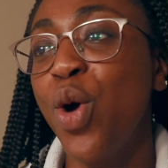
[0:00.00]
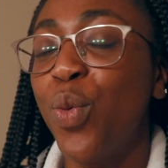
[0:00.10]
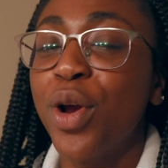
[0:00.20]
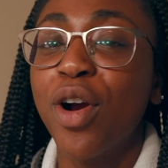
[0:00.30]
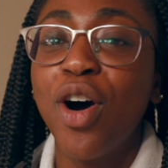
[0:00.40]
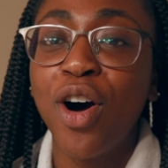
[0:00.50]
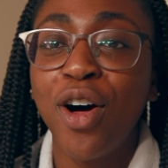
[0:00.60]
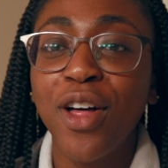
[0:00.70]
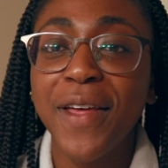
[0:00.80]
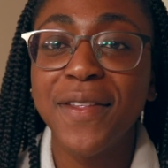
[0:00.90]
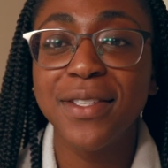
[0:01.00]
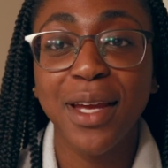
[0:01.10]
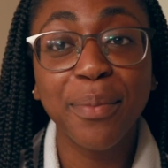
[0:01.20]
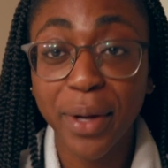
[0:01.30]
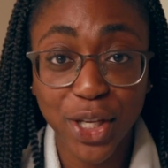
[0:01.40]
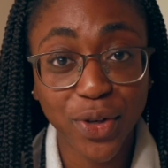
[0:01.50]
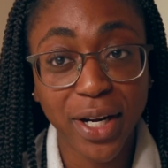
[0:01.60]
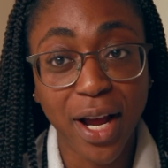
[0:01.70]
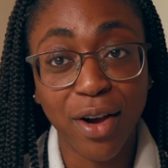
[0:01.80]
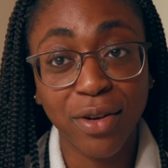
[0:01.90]
We are all in the same place
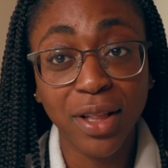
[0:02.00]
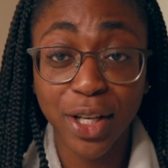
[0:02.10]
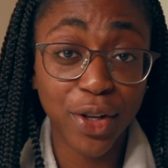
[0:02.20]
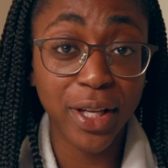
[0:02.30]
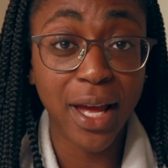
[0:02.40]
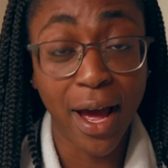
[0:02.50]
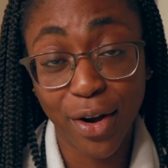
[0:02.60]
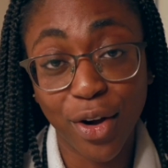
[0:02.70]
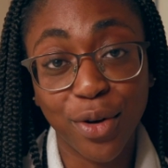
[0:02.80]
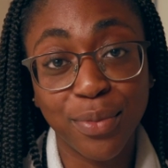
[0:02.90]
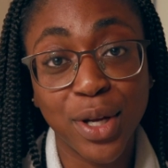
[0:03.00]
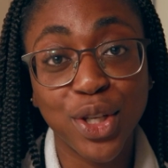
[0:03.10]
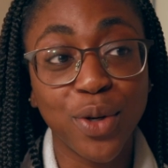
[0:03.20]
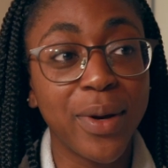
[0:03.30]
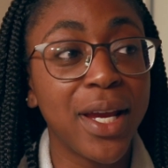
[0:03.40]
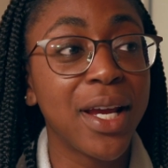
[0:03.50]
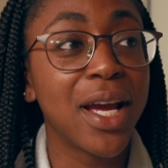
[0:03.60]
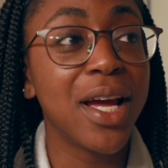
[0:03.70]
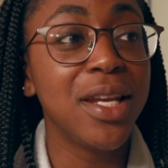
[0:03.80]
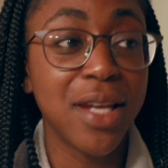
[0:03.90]
right now, literally at home doing
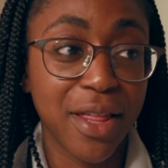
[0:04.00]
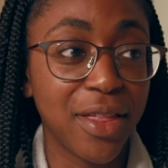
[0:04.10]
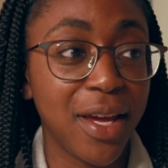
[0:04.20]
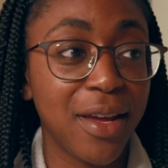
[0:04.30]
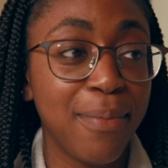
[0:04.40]
nothing.